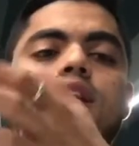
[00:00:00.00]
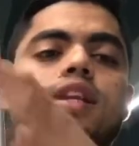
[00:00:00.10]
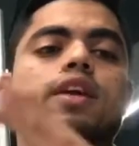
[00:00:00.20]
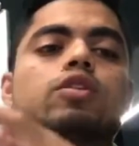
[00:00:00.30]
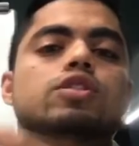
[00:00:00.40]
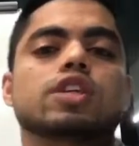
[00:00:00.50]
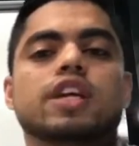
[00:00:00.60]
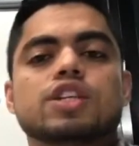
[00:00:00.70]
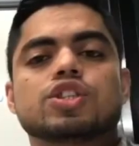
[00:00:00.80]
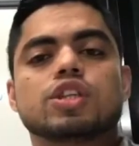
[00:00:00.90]
the
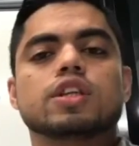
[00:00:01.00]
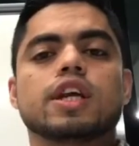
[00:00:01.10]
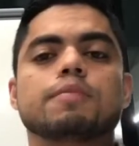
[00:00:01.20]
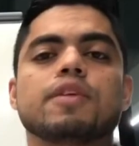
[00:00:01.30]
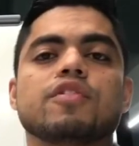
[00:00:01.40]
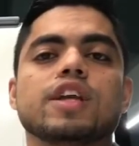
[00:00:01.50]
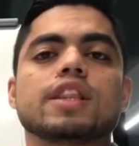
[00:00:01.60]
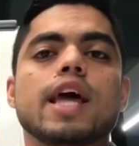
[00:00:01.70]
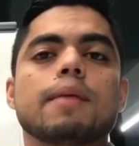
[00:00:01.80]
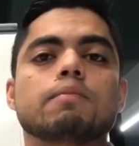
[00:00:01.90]
negotiation in
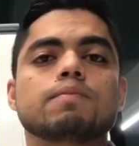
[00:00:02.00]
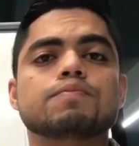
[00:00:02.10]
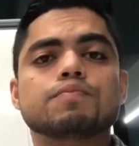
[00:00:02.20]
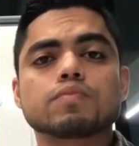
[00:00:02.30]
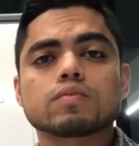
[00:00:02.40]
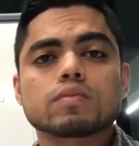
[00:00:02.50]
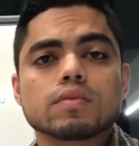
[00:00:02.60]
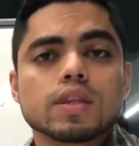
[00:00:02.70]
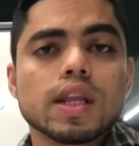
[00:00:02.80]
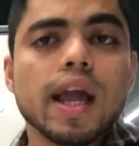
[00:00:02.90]
between them,
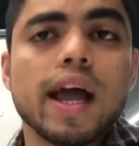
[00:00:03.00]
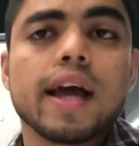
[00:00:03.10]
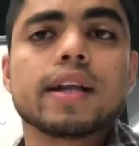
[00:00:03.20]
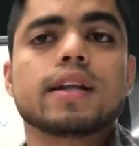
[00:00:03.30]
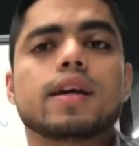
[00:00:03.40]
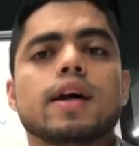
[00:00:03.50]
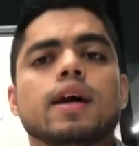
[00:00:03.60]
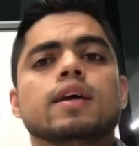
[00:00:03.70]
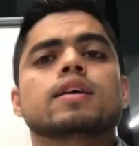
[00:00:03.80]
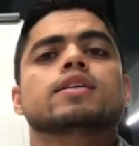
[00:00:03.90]
and
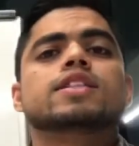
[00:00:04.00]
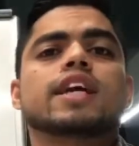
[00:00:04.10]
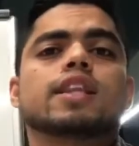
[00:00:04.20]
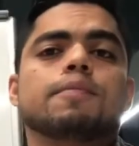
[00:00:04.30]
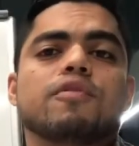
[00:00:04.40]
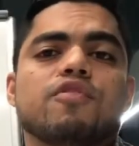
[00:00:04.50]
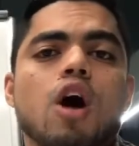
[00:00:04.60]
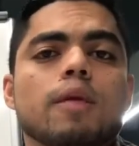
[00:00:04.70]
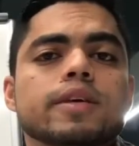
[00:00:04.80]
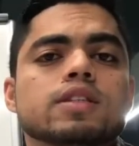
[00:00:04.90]
check the
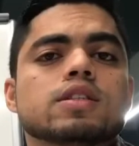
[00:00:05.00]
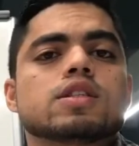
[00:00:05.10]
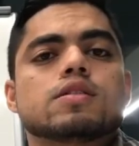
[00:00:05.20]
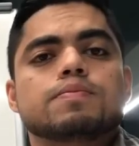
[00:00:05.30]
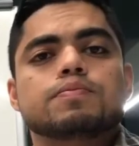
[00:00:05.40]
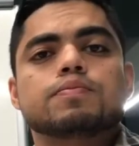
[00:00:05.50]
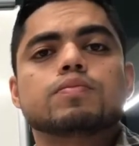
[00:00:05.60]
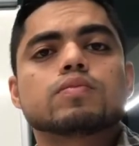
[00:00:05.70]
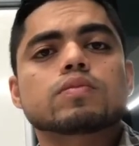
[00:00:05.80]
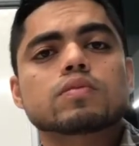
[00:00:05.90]
performance,
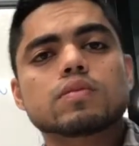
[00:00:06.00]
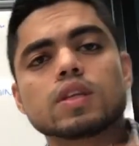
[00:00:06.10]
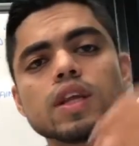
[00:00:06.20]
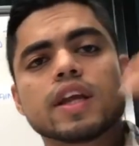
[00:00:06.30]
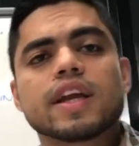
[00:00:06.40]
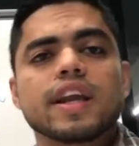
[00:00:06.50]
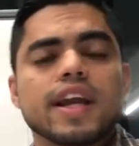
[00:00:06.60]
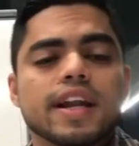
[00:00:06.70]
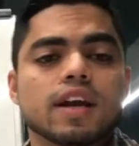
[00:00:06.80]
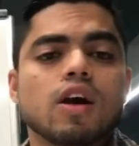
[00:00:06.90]

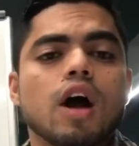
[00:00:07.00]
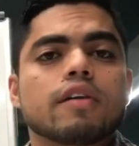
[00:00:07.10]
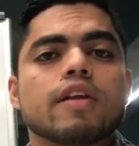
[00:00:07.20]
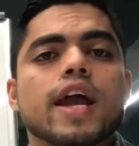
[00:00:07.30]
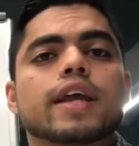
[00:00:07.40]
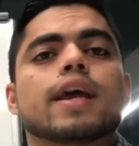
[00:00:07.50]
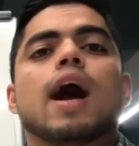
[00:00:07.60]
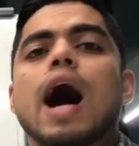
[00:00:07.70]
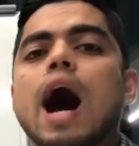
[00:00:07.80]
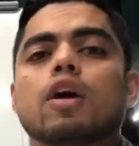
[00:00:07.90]
create a contract.
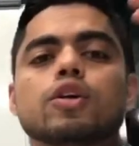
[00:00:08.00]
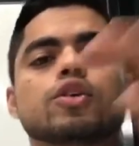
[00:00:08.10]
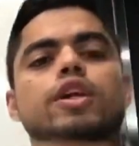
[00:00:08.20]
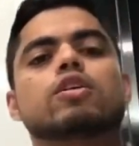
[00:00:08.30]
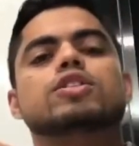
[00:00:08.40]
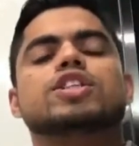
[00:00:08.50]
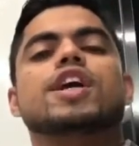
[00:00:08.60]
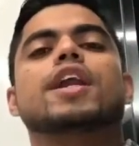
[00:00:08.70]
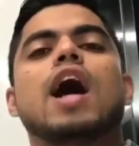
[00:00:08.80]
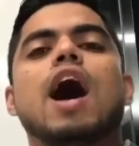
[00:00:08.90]
How you
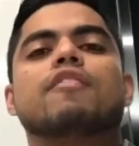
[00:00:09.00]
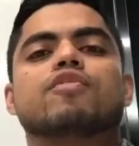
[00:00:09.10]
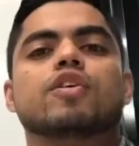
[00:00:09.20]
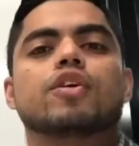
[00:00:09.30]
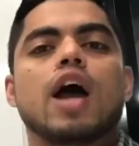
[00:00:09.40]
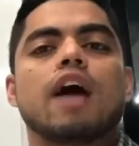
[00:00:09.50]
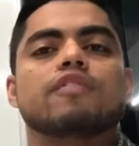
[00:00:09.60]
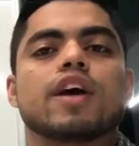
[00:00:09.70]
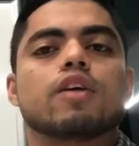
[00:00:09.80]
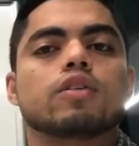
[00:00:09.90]
negotiate after you
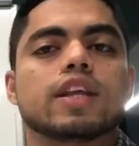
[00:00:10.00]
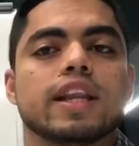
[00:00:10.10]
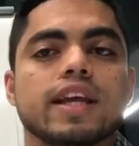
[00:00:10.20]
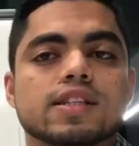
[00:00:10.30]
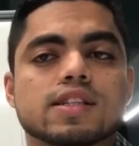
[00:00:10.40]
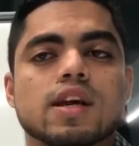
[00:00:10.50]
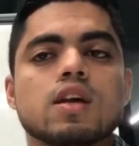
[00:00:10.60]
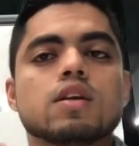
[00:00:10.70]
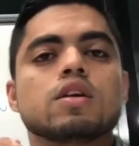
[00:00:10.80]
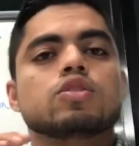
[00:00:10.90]
have narrowed the list
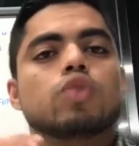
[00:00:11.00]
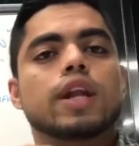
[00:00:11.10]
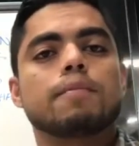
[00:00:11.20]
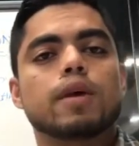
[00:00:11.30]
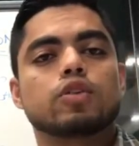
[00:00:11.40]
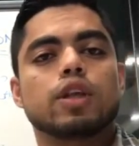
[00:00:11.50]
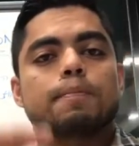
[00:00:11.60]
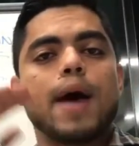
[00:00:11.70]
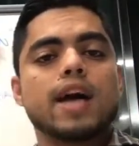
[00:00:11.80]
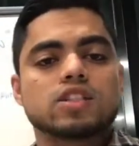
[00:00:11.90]
to a number to the
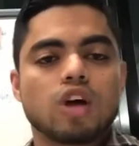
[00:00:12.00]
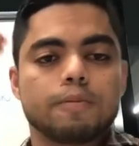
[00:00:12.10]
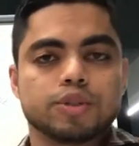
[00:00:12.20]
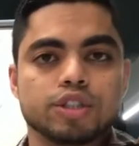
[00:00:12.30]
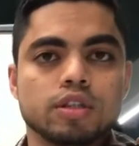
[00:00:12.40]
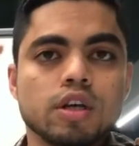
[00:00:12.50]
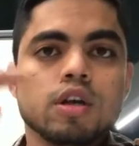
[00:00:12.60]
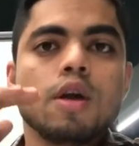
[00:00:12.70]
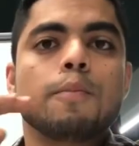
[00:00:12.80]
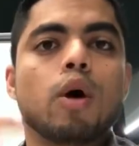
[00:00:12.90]
best option,
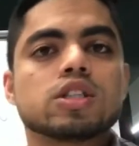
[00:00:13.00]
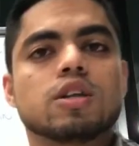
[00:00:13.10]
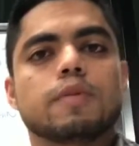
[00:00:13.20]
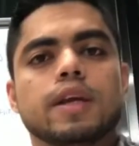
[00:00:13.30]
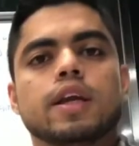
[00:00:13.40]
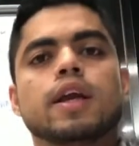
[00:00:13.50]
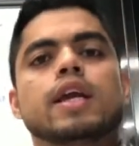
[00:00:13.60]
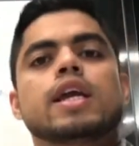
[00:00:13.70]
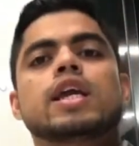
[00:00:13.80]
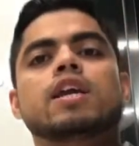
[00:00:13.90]
possibly
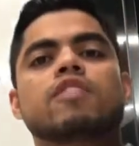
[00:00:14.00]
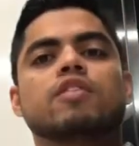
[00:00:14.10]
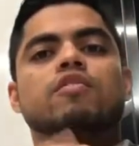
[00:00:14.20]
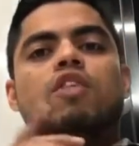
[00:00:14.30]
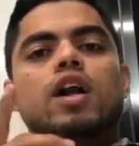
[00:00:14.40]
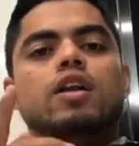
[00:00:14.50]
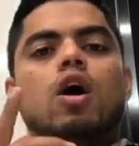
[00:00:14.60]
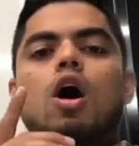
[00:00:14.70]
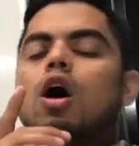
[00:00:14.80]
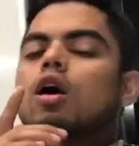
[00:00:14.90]
even one
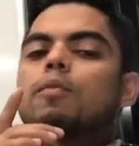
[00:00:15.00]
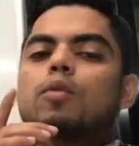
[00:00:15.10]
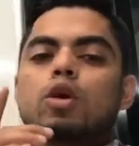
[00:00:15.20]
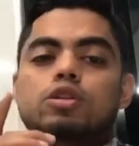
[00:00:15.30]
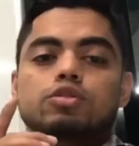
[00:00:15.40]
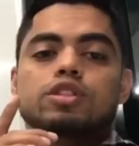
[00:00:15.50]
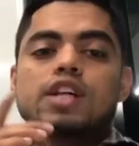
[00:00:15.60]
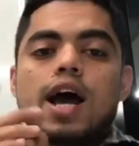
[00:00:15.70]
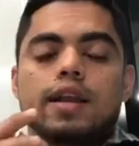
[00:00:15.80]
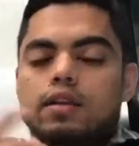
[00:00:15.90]
or more to
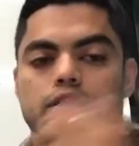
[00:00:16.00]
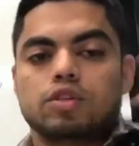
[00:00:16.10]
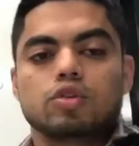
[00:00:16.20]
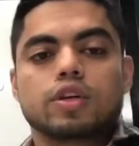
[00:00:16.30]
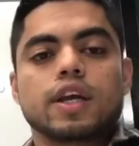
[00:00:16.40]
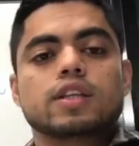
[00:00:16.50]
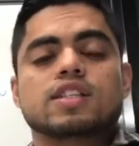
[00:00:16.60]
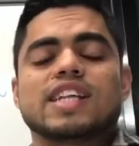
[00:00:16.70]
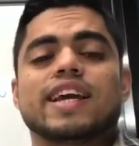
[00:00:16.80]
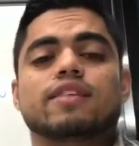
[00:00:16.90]
start. You can
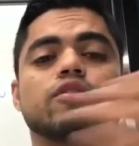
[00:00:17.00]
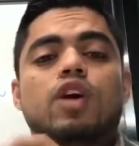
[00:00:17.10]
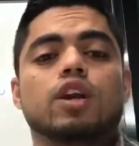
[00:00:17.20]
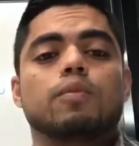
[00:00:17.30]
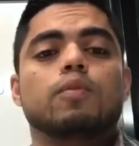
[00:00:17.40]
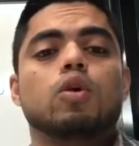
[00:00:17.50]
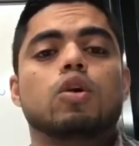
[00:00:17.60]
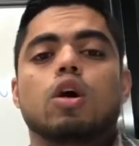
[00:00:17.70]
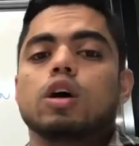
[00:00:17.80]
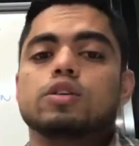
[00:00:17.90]
select one or
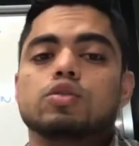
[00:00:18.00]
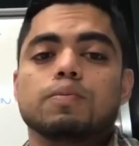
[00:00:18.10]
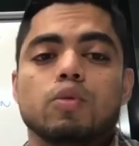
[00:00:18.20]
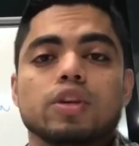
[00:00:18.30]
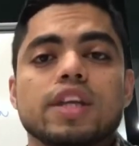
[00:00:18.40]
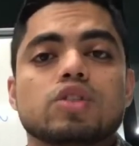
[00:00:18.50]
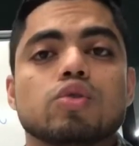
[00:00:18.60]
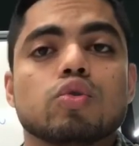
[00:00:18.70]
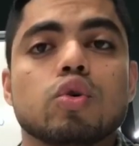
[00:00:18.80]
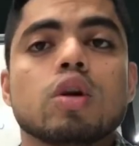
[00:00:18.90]
more than
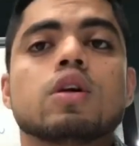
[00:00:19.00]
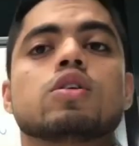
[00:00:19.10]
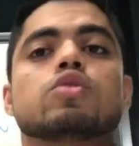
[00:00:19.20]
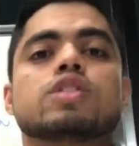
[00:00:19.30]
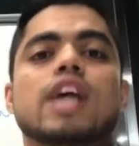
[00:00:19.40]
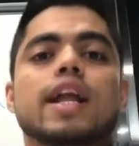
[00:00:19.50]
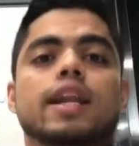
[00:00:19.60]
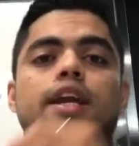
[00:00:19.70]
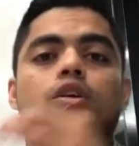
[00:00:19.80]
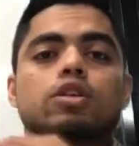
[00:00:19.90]
two to start a
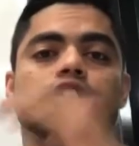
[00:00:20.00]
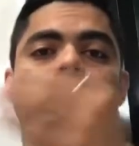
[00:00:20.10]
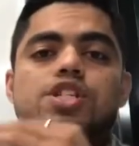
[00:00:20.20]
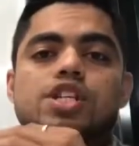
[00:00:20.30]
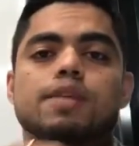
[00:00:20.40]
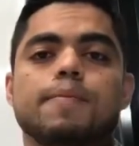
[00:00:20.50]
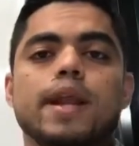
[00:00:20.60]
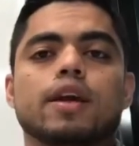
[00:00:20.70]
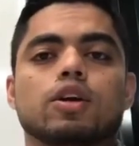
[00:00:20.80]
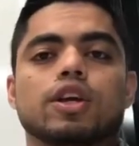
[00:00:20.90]
negotiation
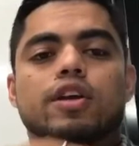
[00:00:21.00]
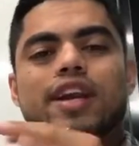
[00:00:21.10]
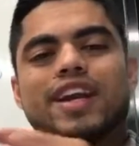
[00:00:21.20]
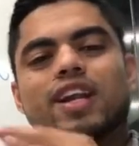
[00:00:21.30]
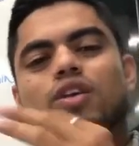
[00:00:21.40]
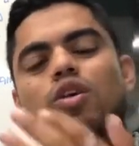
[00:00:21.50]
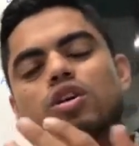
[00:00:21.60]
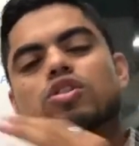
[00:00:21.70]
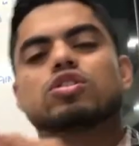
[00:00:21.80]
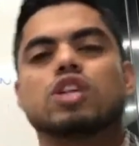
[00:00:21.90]
depending on the critical
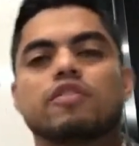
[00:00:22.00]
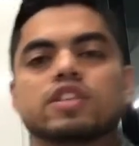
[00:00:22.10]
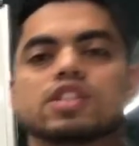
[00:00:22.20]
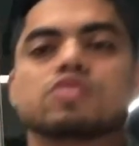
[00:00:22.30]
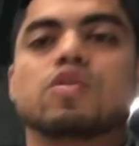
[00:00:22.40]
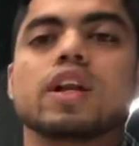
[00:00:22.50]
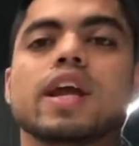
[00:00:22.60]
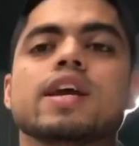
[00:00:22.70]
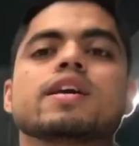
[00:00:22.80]
goods or services what